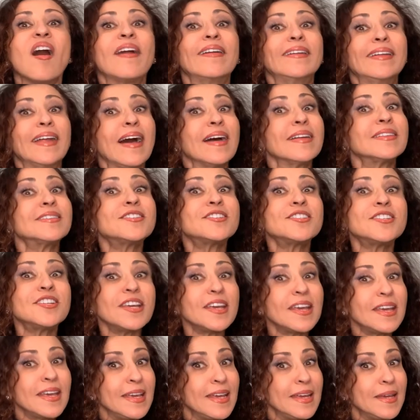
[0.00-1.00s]
are not
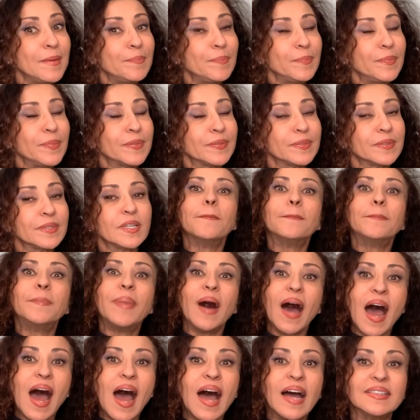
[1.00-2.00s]
cheap,
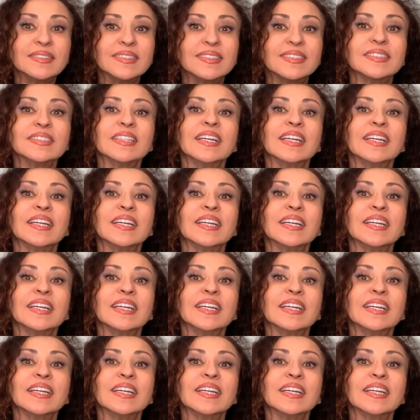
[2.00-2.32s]
but